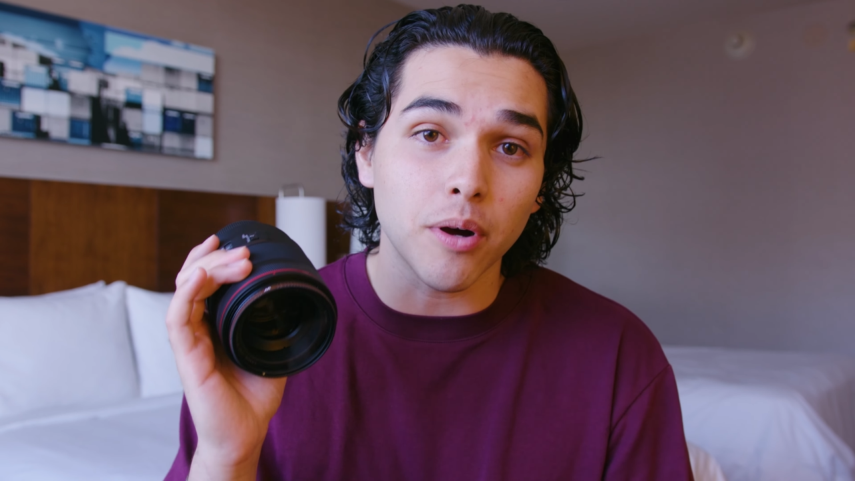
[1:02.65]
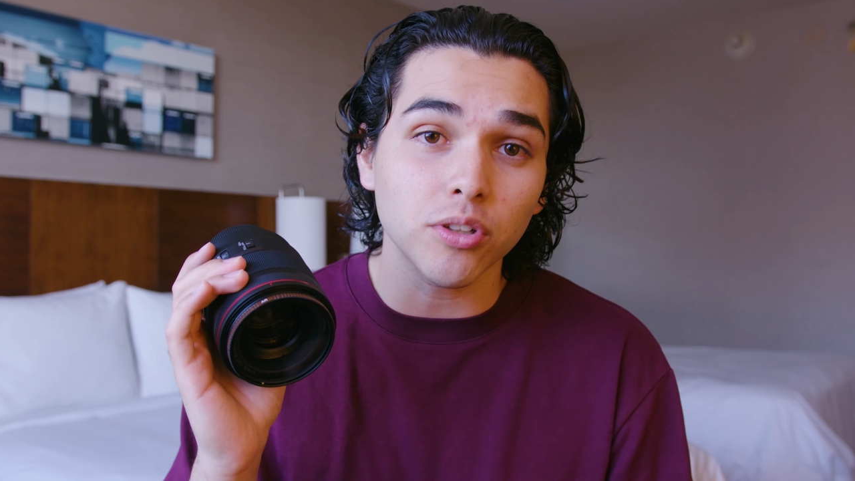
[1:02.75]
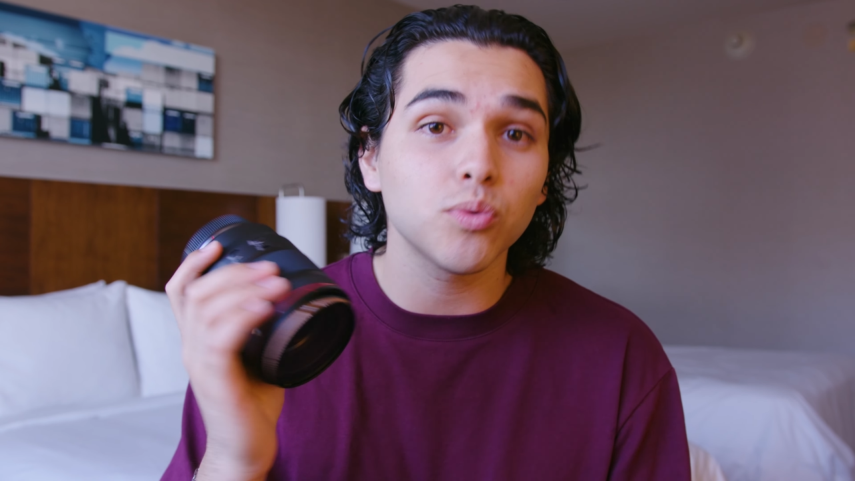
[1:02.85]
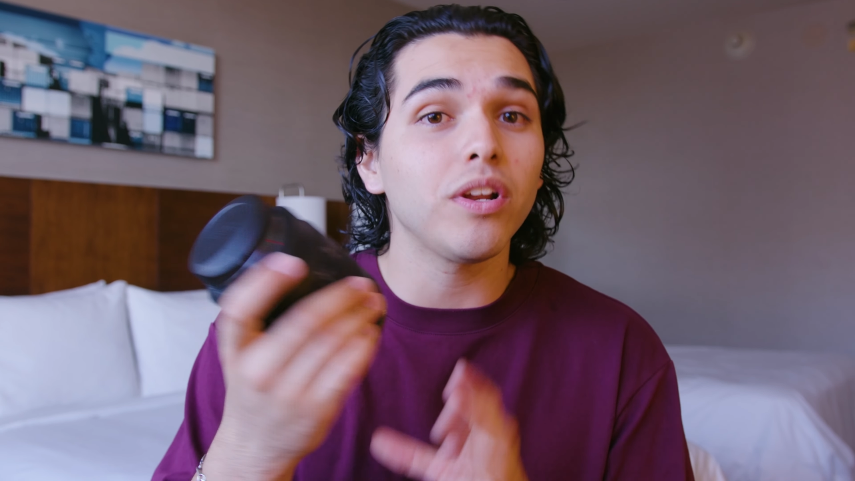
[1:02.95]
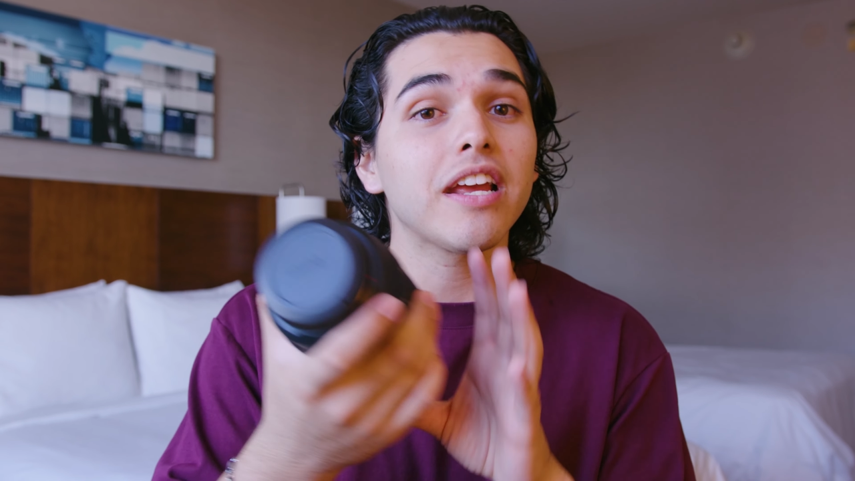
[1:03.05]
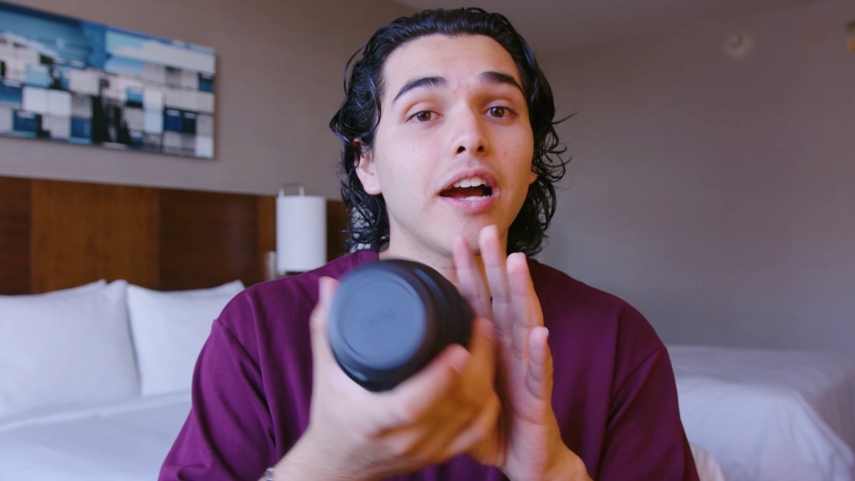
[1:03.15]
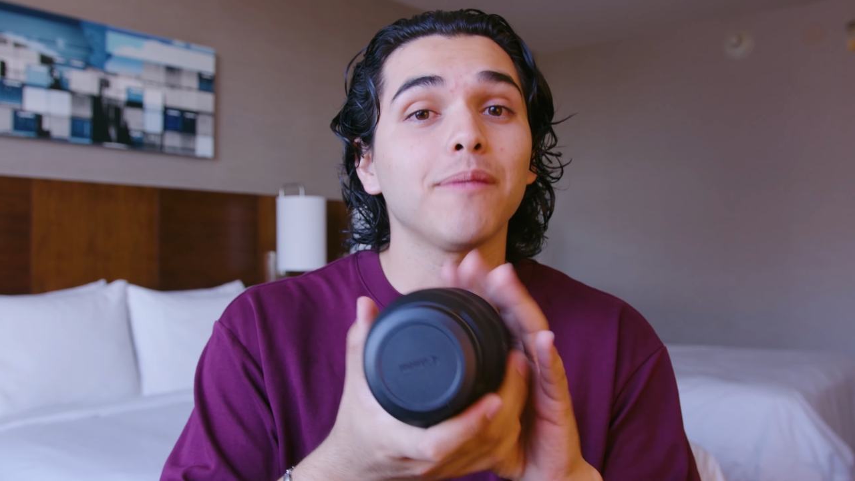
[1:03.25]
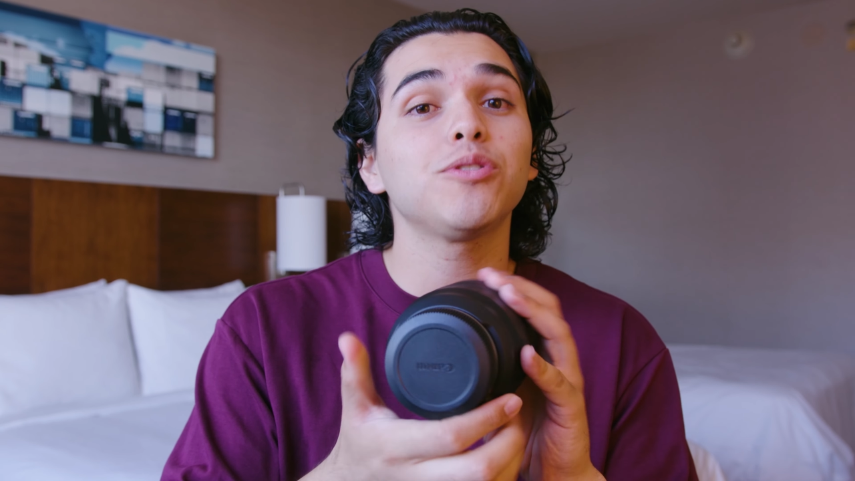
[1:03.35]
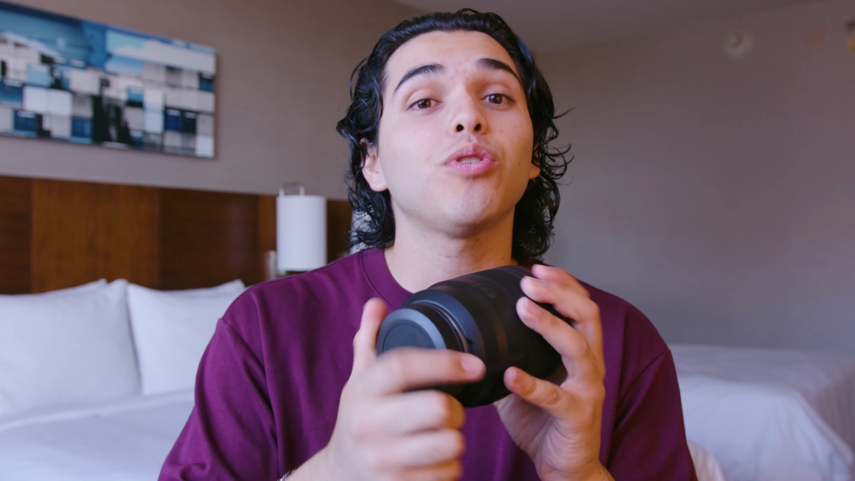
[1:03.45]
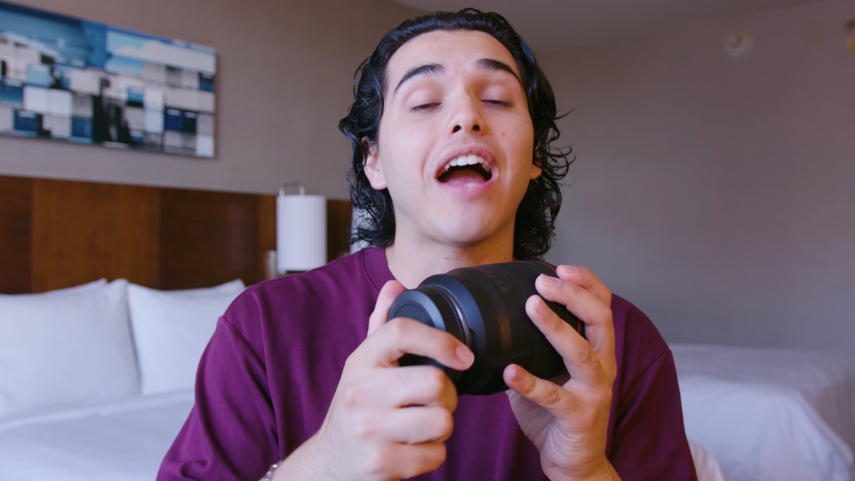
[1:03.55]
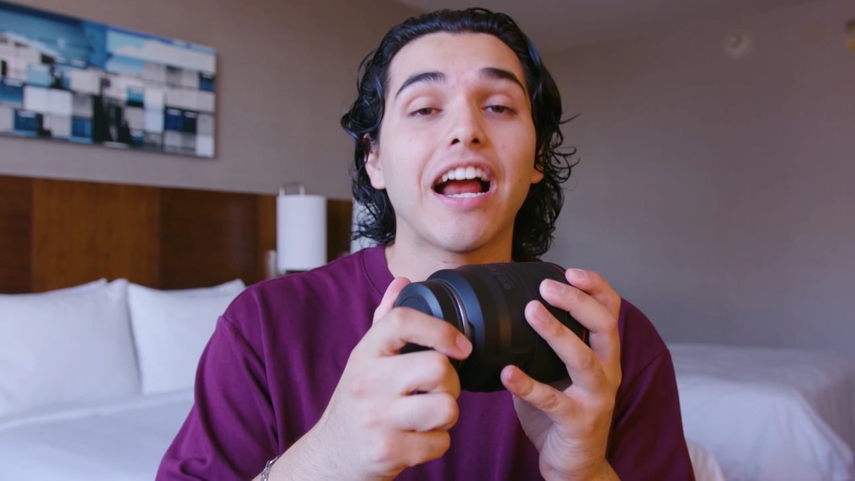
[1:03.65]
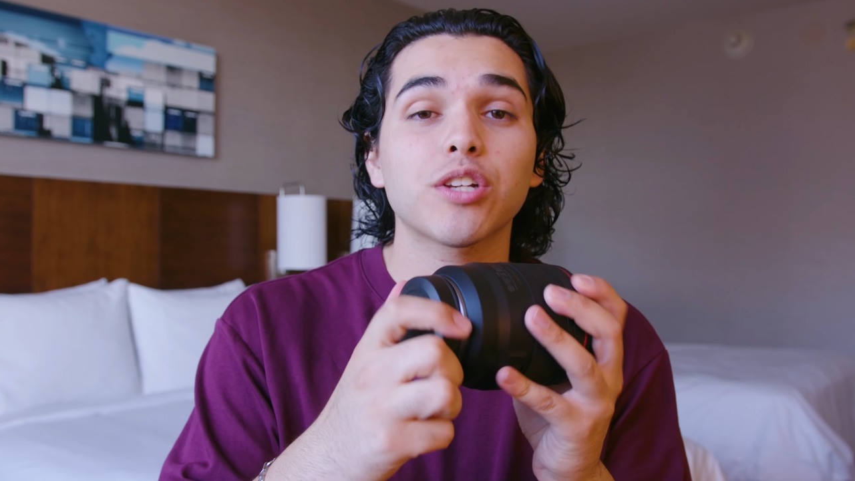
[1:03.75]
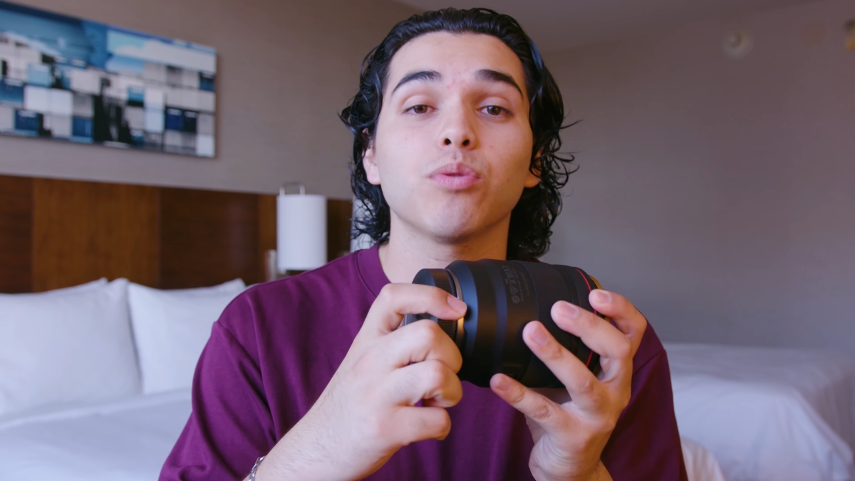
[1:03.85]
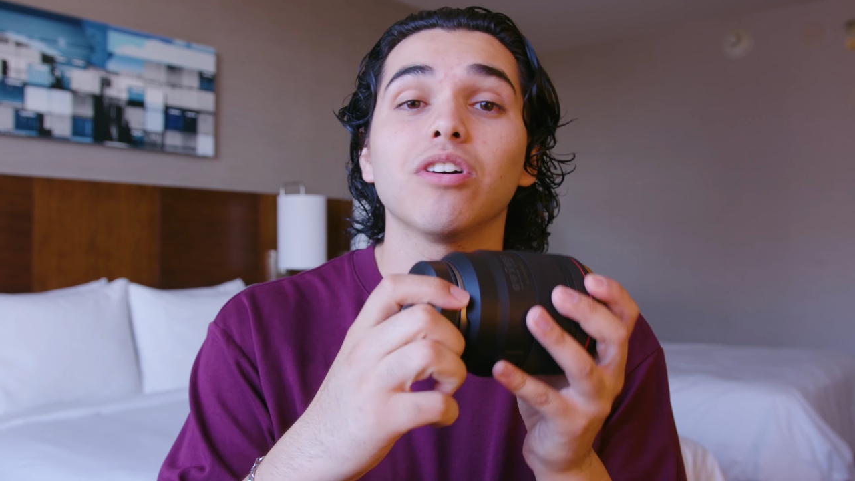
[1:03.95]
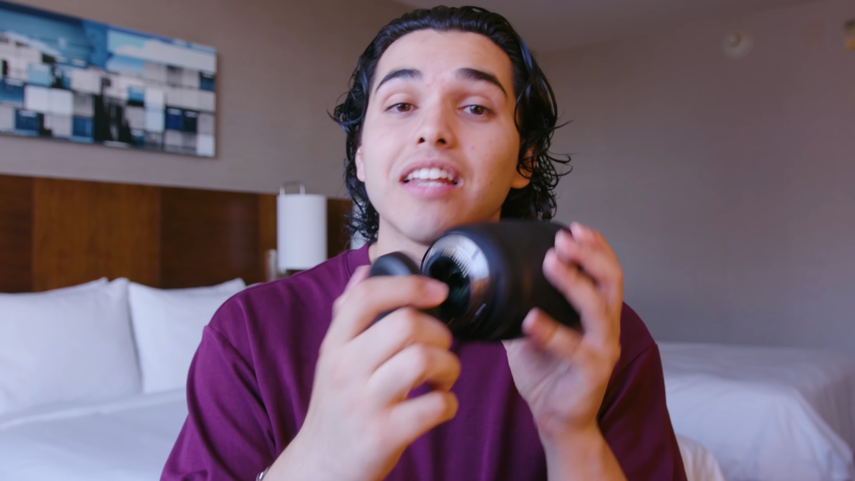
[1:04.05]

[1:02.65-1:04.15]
most when it comes to actual